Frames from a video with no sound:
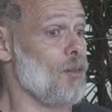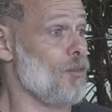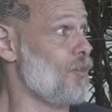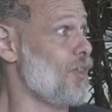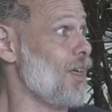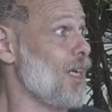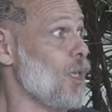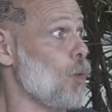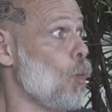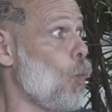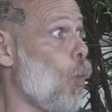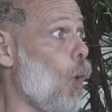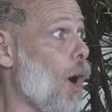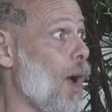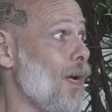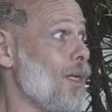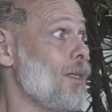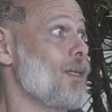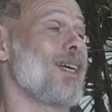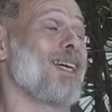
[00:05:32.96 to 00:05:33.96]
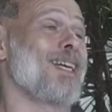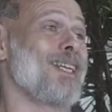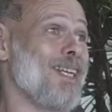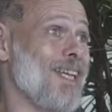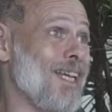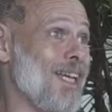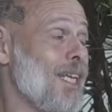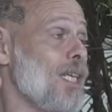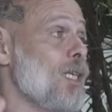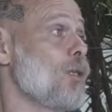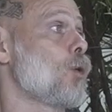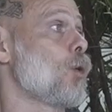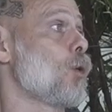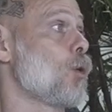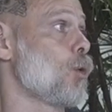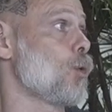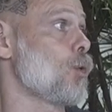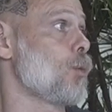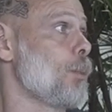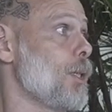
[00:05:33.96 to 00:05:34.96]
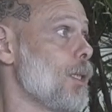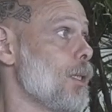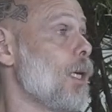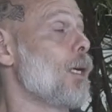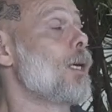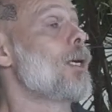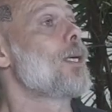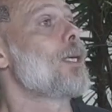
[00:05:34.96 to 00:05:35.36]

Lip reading: very wide and hitting the glute med.